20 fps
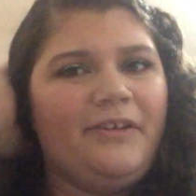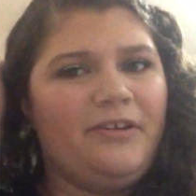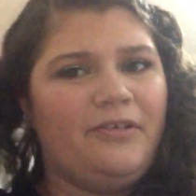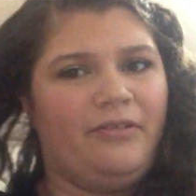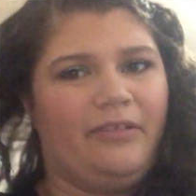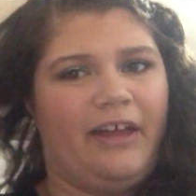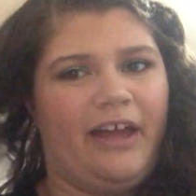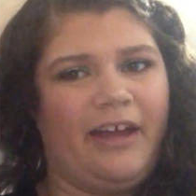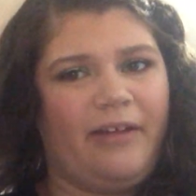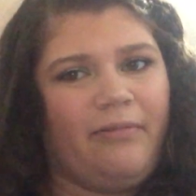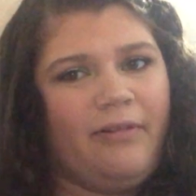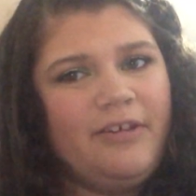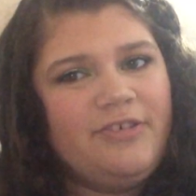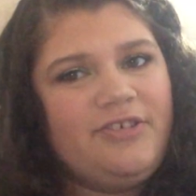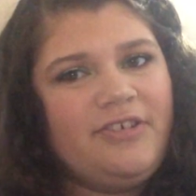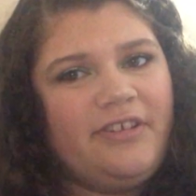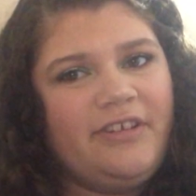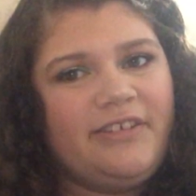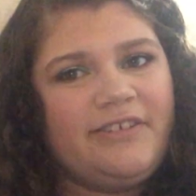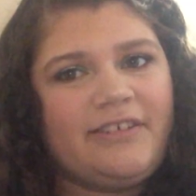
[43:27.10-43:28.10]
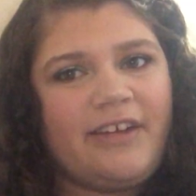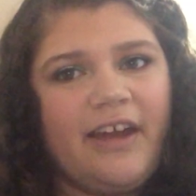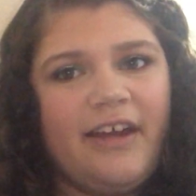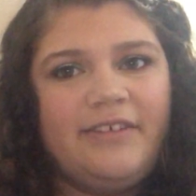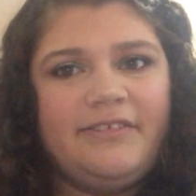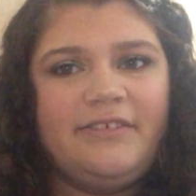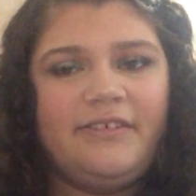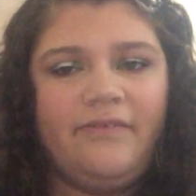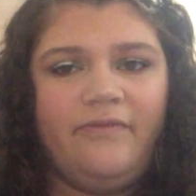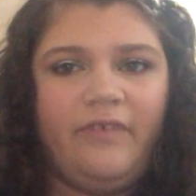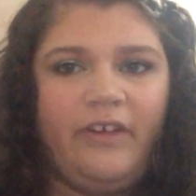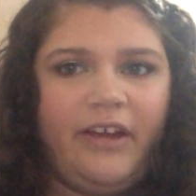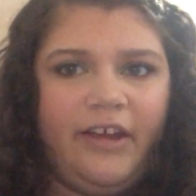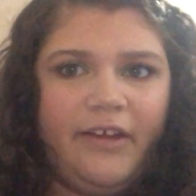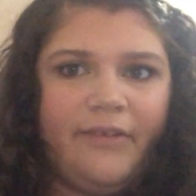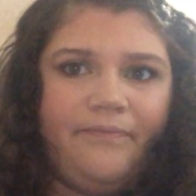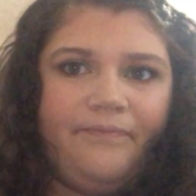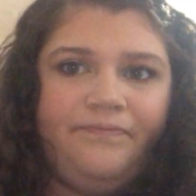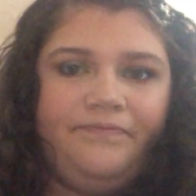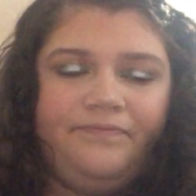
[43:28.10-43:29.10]
that you like watching these kinds of,
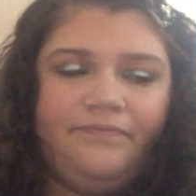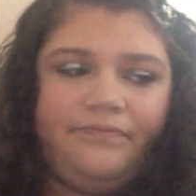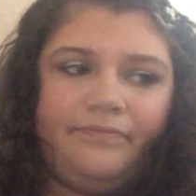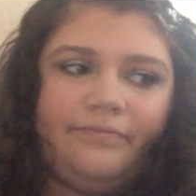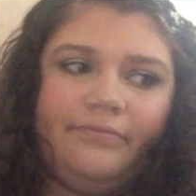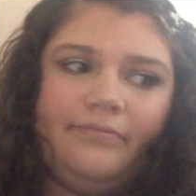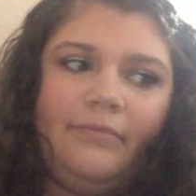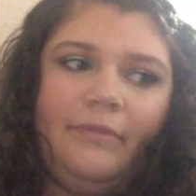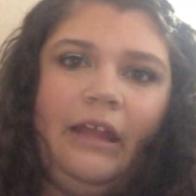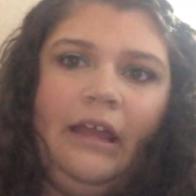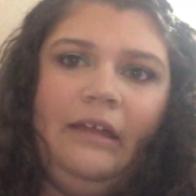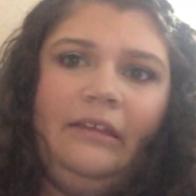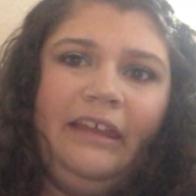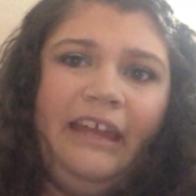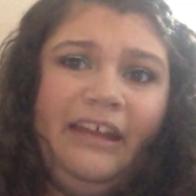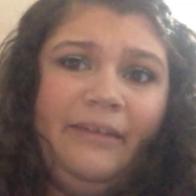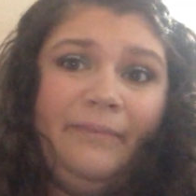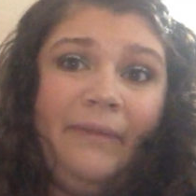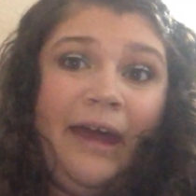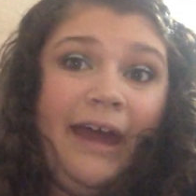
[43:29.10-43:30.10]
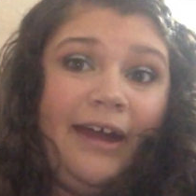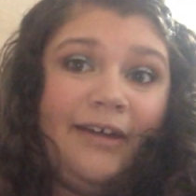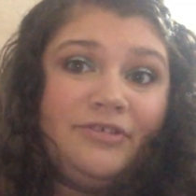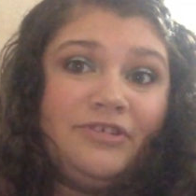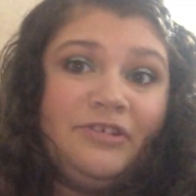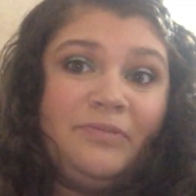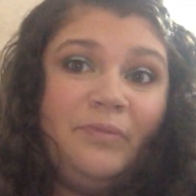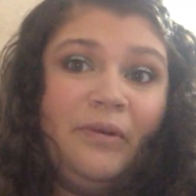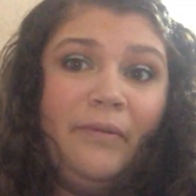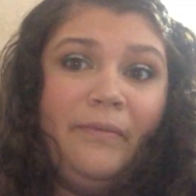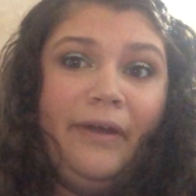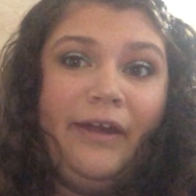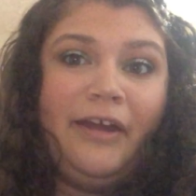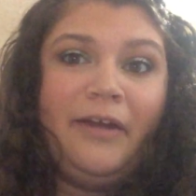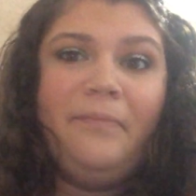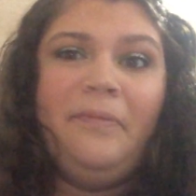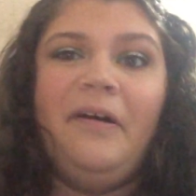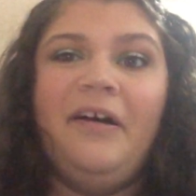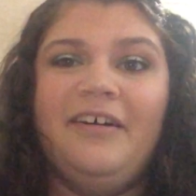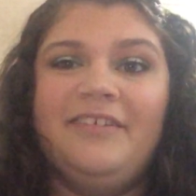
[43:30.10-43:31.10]
like, laid back, just put
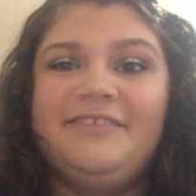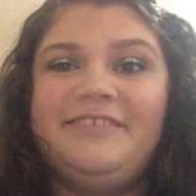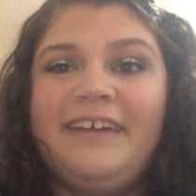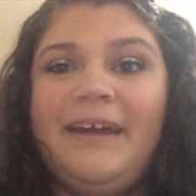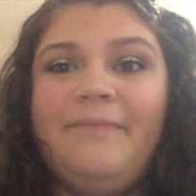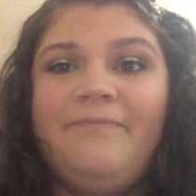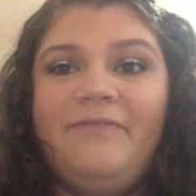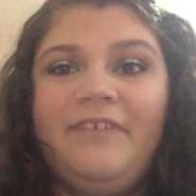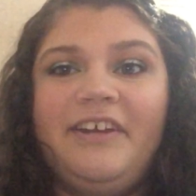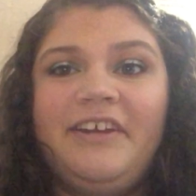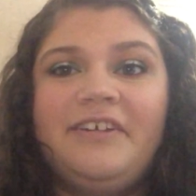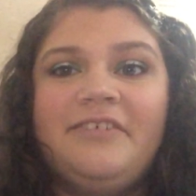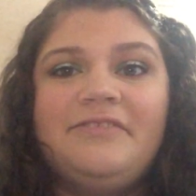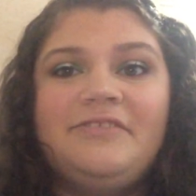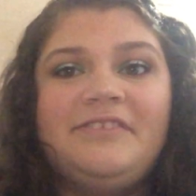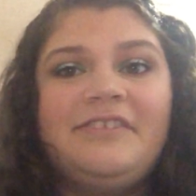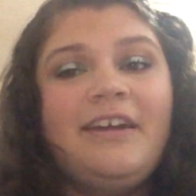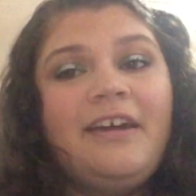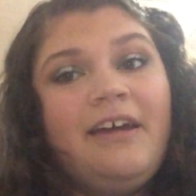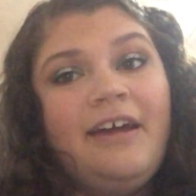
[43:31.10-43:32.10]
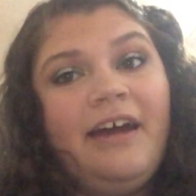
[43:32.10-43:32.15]
makeup on type videos.